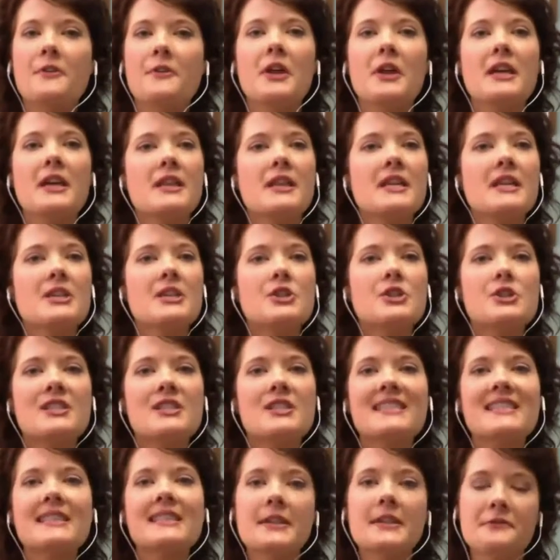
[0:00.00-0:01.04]
Like I felt like
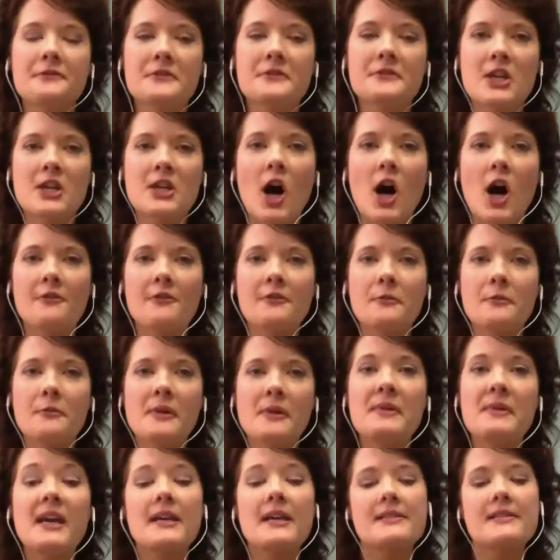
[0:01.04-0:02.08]
things just lifted
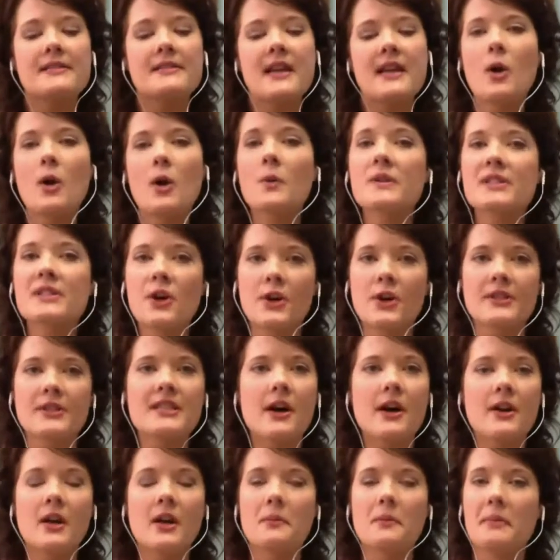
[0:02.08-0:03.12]
off of me because now it was
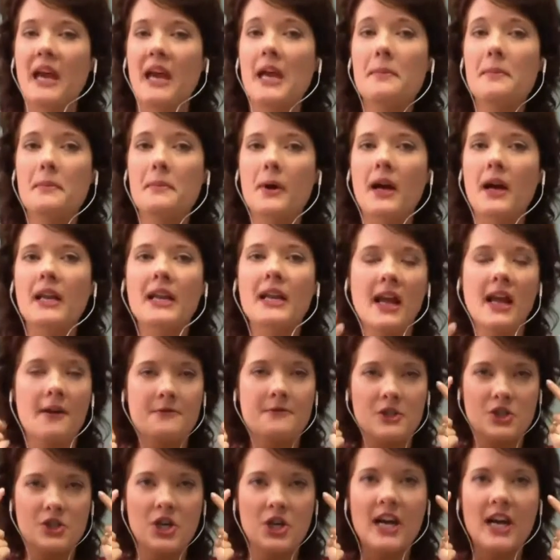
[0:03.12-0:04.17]
all down on paper. I
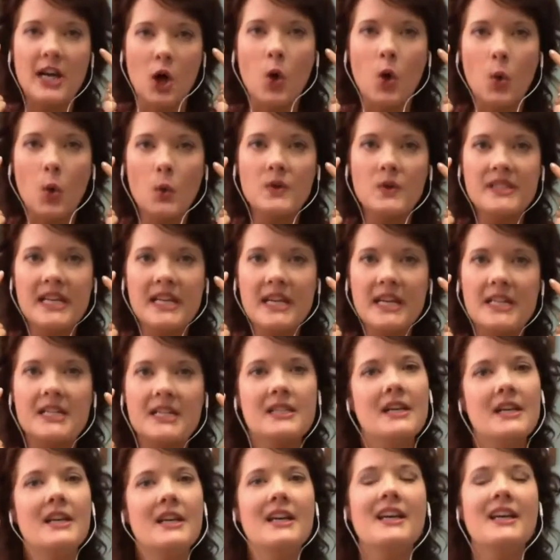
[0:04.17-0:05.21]
didn't have to try to hold
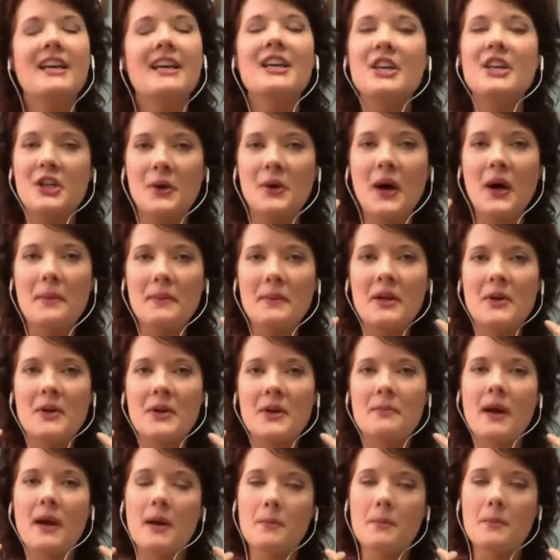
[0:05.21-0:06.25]
it, up
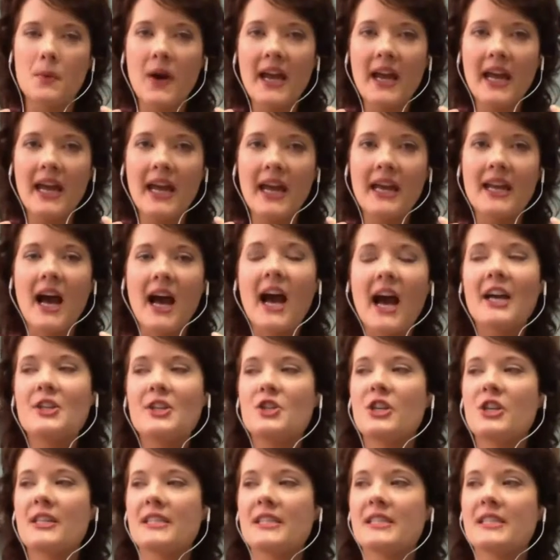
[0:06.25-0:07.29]
here in my brain.
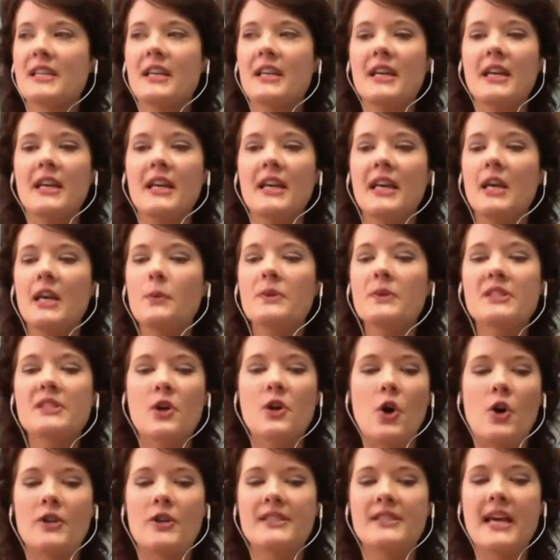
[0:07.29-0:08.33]
It was
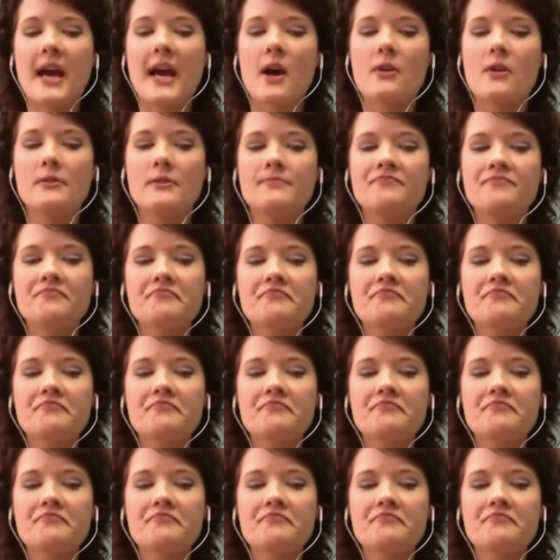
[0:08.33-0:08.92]
all down.